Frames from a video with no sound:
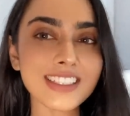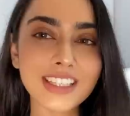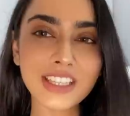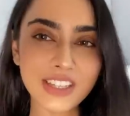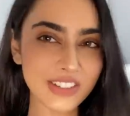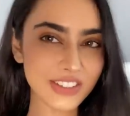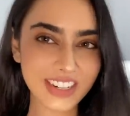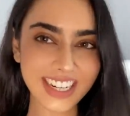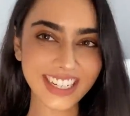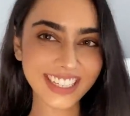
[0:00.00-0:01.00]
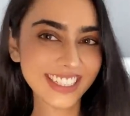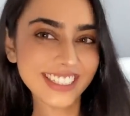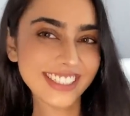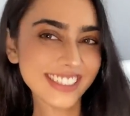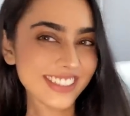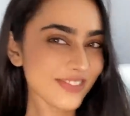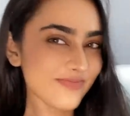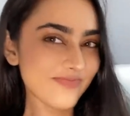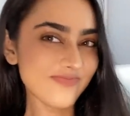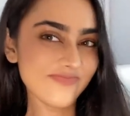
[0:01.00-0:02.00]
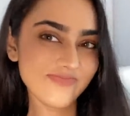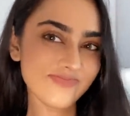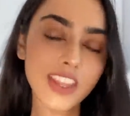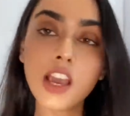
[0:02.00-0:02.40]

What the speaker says: Cute, right?